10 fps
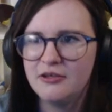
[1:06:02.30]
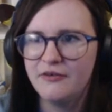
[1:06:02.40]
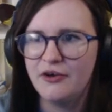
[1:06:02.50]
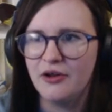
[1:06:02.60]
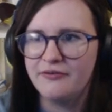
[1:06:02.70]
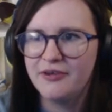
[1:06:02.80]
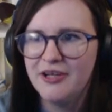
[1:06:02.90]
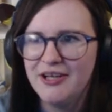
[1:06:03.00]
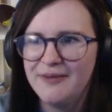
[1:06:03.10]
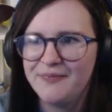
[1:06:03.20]
Love an olive.
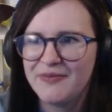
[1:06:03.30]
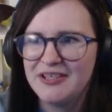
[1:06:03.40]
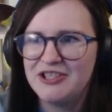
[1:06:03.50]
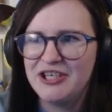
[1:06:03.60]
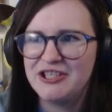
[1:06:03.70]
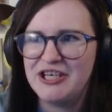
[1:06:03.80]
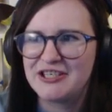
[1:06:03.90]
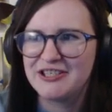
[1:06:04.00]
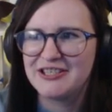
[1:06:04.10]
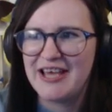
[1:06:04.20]
GG's,
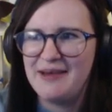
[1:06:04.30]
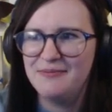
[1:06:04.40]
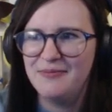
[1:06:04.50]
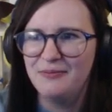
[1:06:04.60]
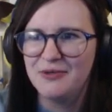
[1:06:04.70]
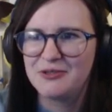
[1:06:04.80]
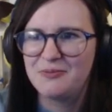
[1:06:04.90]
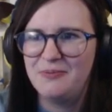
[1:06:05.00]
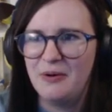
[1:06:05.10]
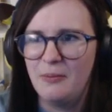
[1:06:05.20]
because this game much,
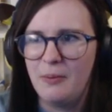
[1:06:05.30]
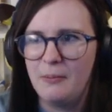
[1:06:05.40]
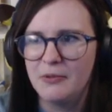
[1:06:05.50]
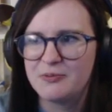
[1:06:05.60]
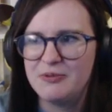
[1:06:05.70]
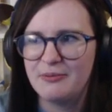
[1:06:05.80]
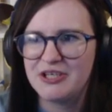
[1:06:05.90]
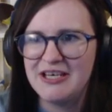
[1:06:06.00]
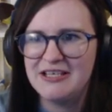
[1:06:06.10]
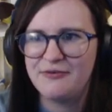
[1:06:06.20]
uh, must be so much
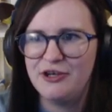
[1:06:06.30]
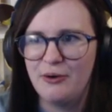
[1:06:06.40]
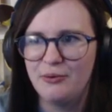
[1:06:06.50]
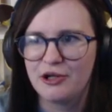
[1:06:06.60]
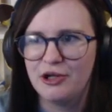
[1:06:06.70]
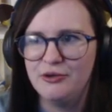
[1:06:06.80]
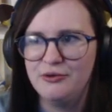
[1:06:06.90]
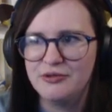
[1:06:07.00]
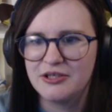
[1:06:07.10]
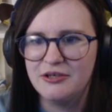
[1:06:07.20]
easier if you know all the
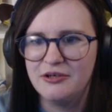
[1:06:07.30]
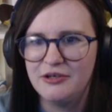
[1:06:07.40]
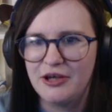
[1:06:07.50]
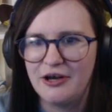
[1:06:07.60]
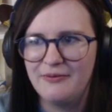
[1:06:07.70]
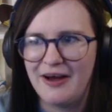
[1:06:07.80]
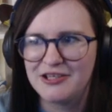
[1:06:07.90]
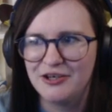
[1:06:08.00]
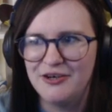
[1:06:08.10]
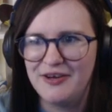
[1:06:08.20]
clues. You're getting about a
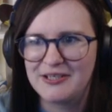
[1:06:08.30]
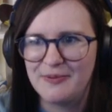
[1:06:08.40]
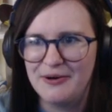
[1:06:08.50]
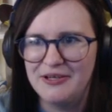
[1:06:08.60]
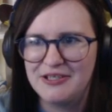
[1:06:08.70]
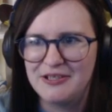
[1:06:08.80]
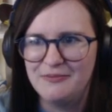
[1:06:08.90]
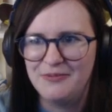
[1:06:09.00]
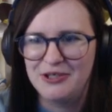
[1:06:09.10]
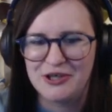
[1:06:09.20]
ton of experience.
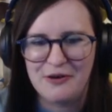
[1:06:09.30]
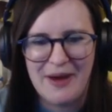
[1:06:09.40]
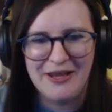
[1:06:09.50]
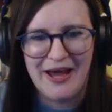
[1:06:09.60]
You're doing better